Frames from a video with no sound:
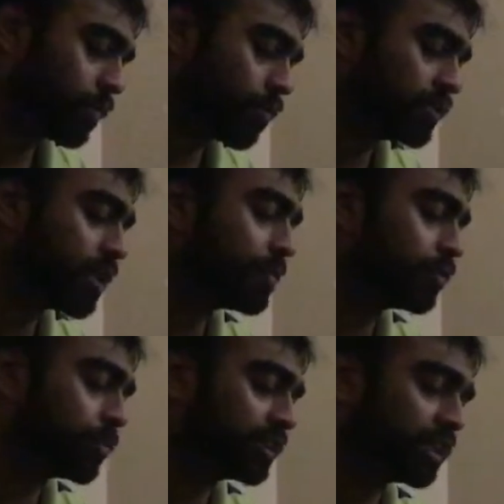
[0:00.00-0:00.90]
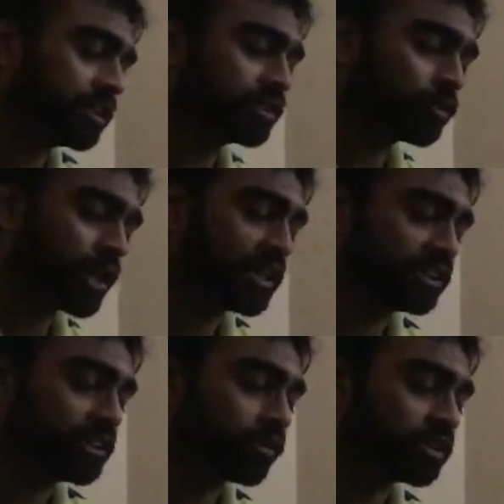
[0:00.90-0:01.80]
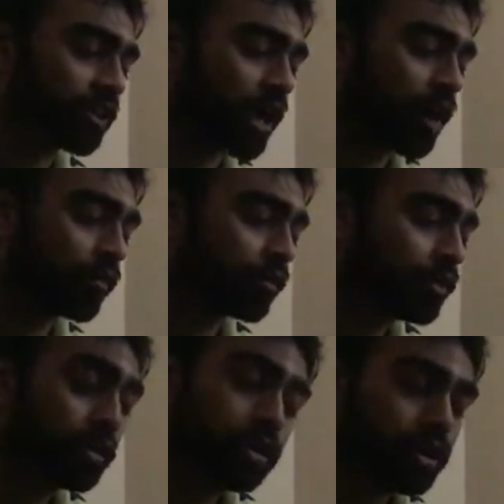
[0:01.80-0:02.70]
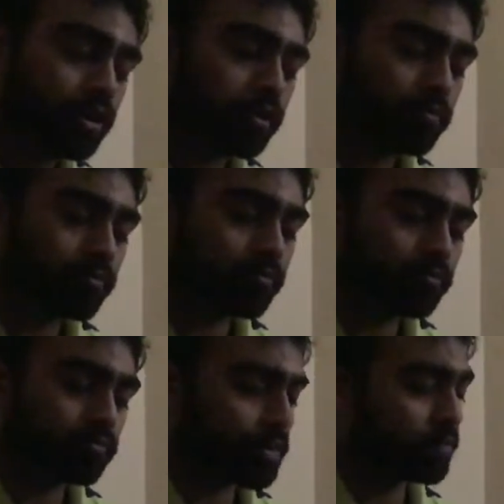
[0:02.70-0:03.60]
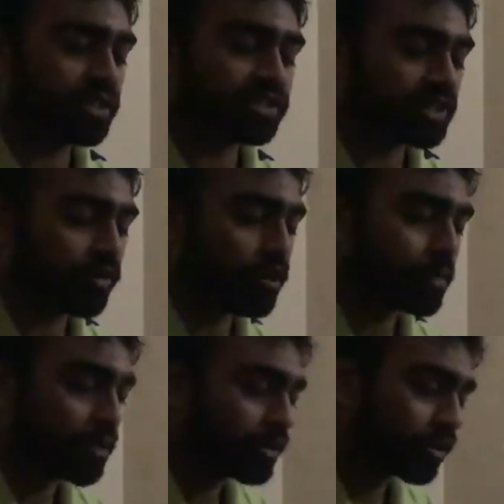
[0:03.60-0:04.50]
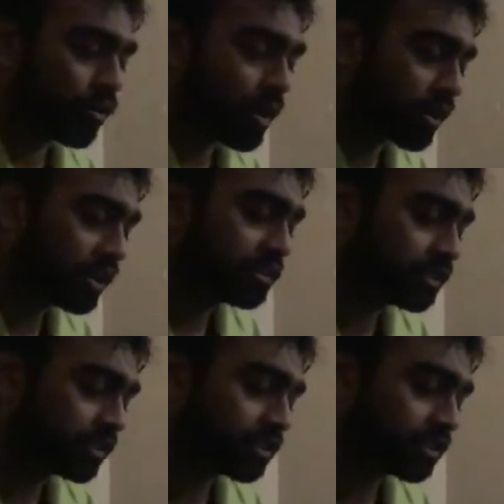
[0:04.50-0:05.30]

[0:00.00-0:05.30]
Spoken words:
What's happening with my Sagittarius? What kind of secrets are out? Maybe the secret about an Aquarius, the